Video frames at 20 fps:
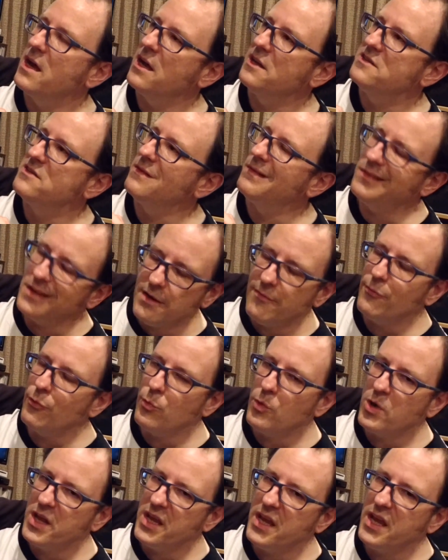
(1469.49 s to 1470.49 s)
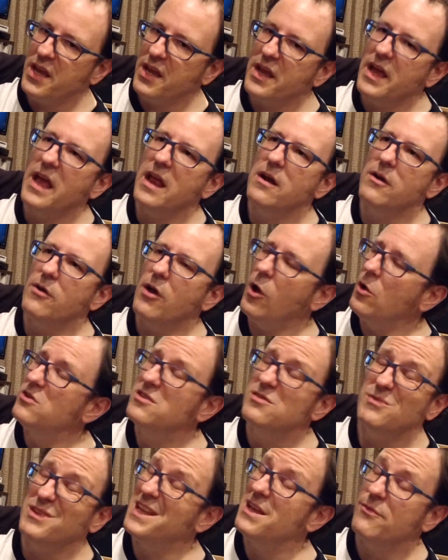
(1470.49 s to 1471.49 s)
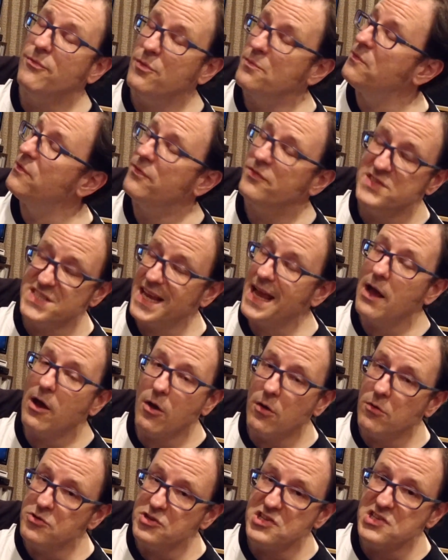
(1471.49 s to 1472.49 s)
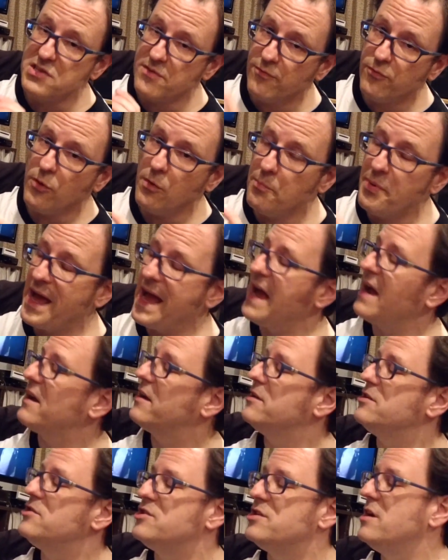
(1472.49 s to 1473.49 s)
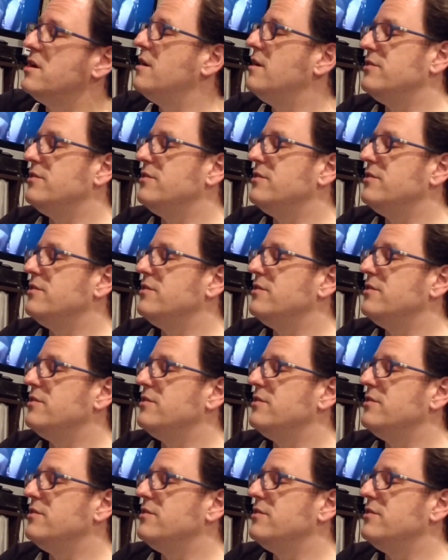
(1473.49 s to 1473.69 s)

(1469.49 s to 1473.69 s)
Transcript: delivery and ultimately from the sound, just the full package,